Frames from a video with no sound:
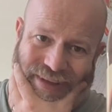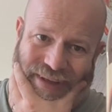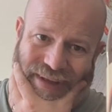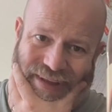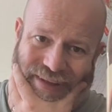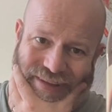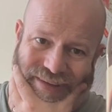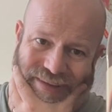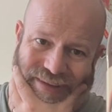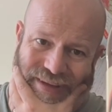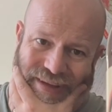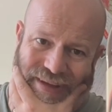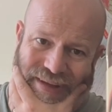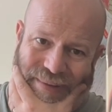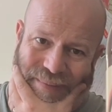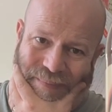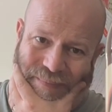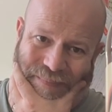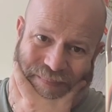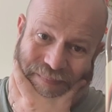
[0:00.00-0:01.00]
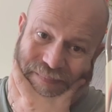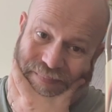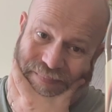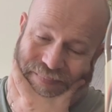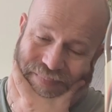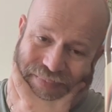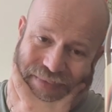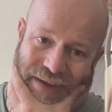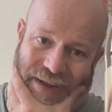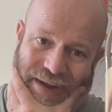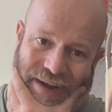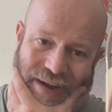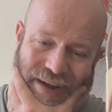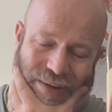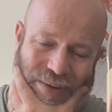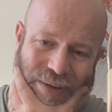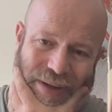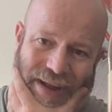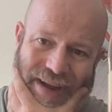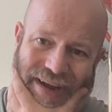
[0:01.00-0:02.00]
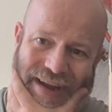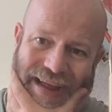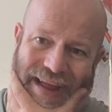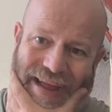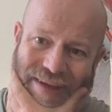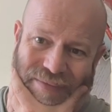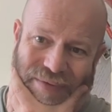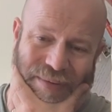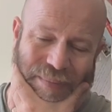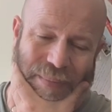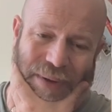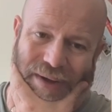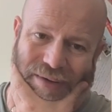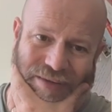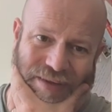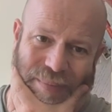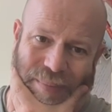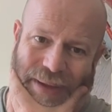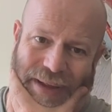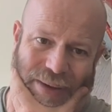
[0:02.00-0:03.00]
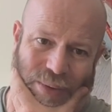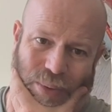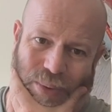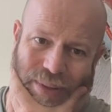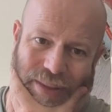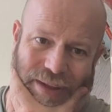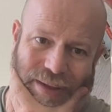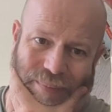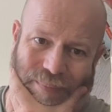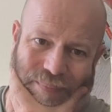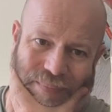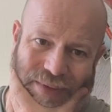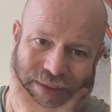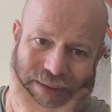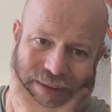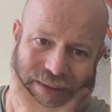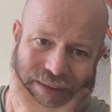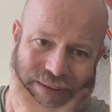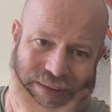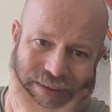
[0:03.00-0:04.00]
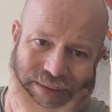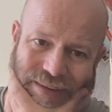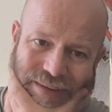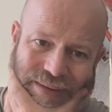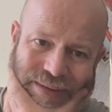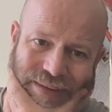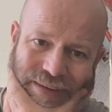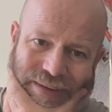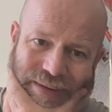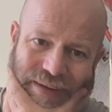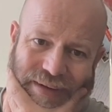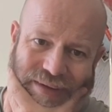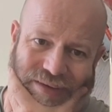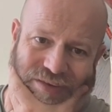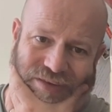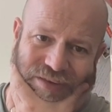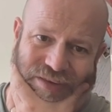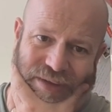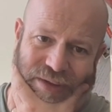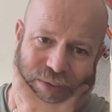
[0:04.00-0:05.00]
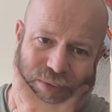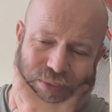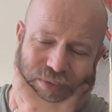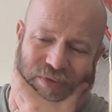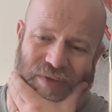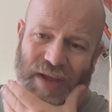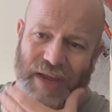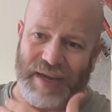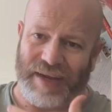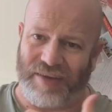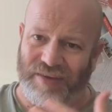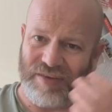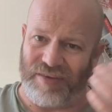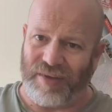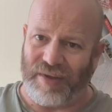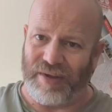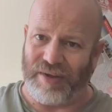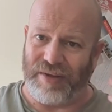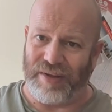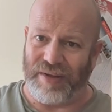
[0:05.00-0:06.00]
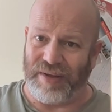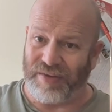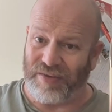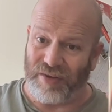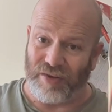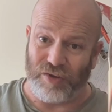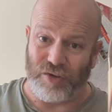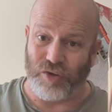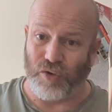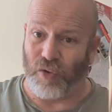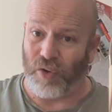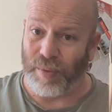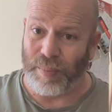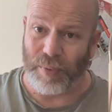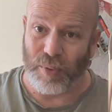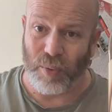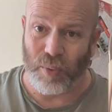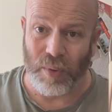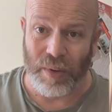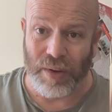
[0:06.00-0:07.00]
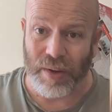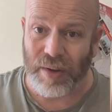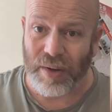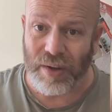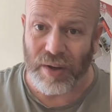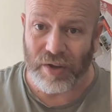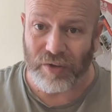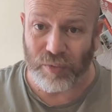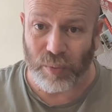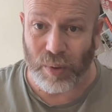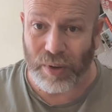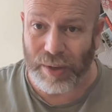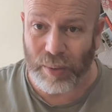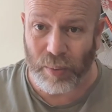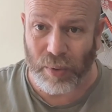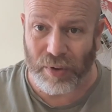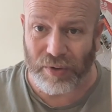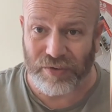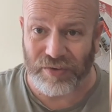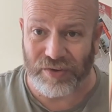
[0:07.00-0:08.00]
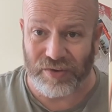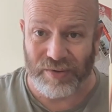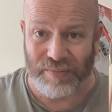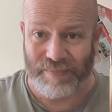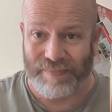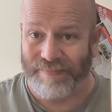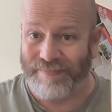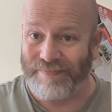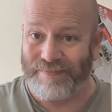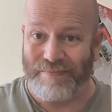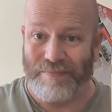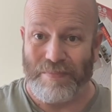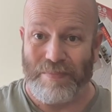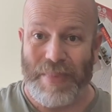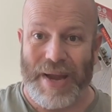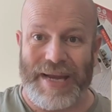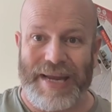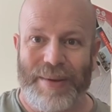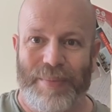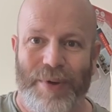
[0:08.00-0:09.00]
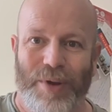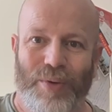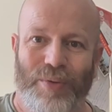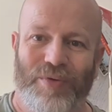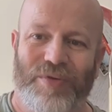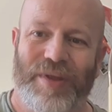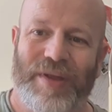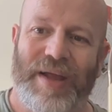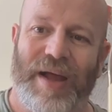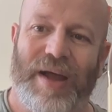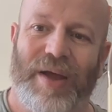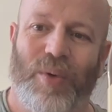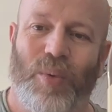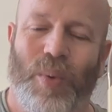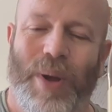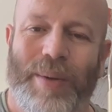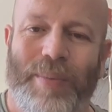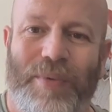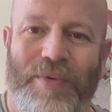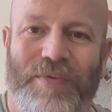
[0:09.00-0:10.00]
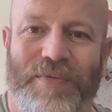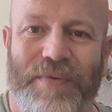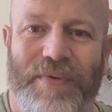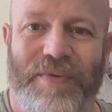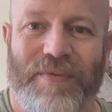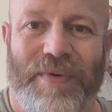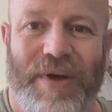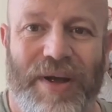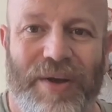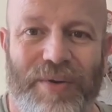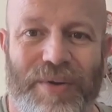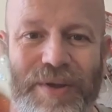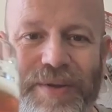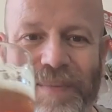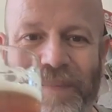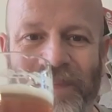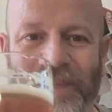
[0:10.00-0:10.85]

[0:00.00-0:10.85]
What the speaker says: and and I haven't mucked about with it. It still tastes as enjoyable as what it was many moons ago. One more for the road.